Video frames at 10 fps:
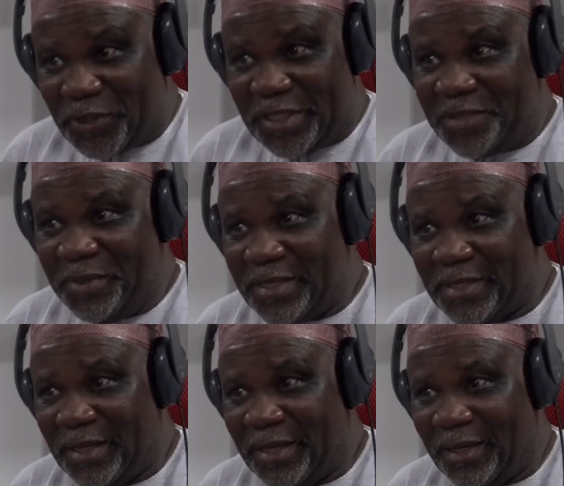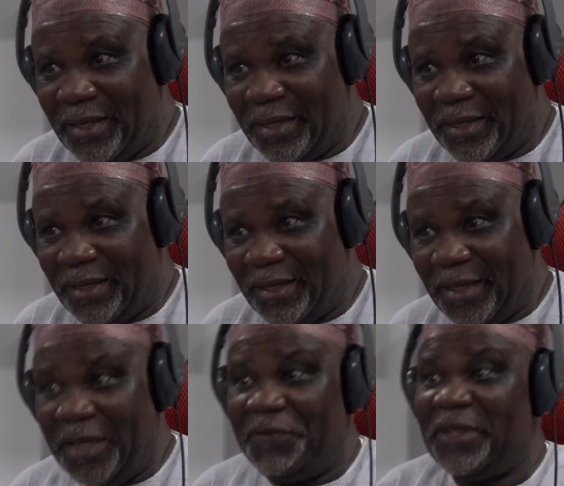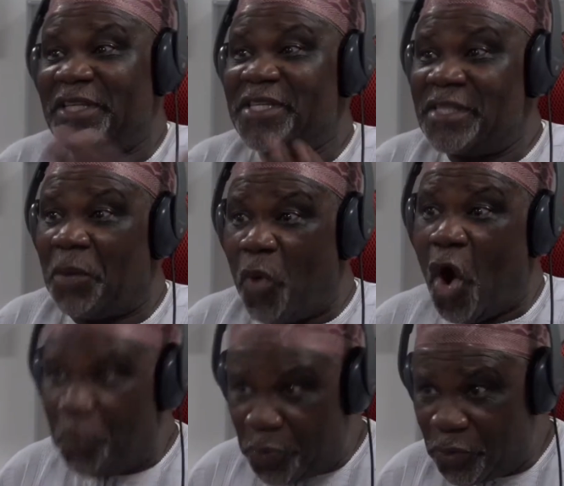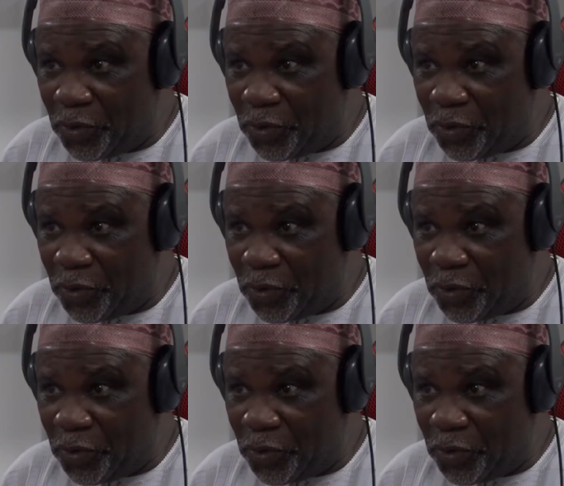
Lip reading: what it means. If it is the Pope